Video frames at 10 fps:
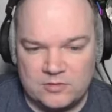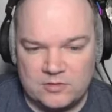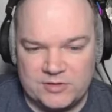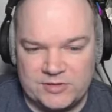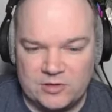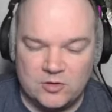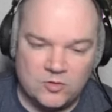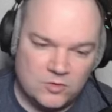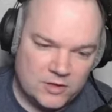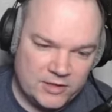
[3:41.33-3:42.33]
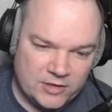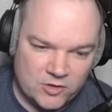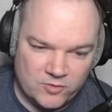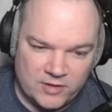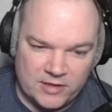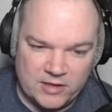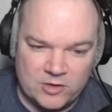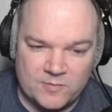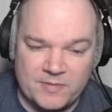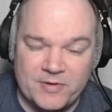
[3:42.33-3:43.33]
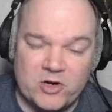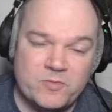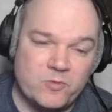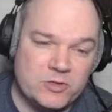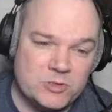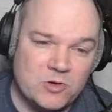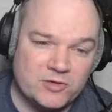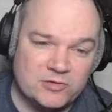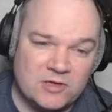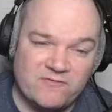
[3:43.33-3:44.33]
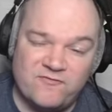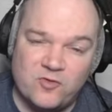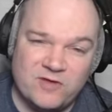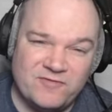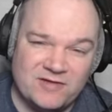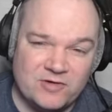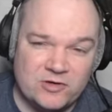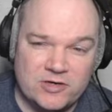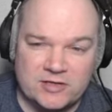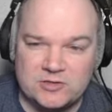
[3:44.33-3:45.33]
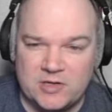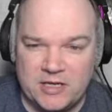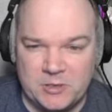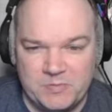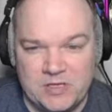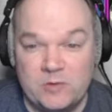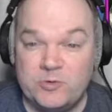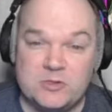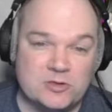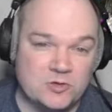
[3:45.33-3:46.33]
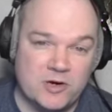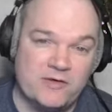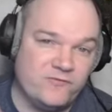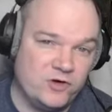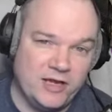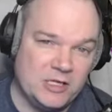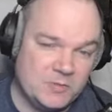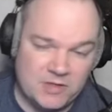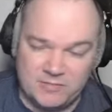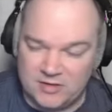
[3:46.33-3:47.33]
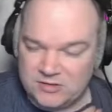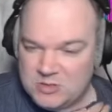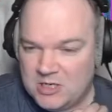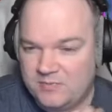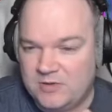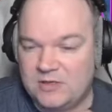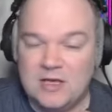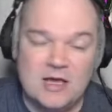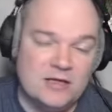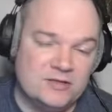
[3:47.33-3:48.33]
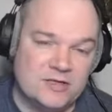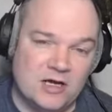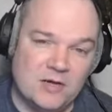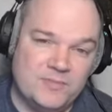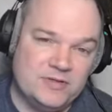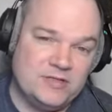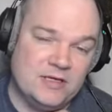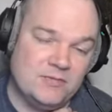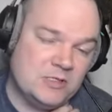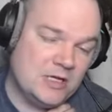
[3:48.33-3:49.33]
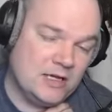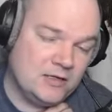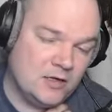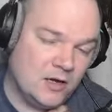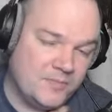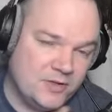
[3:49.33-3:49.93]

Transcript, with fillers: so you know it, it, could be better, but we do also get 4,500 extra HP, which is great for an HP-based champion. It's going to up his damage and up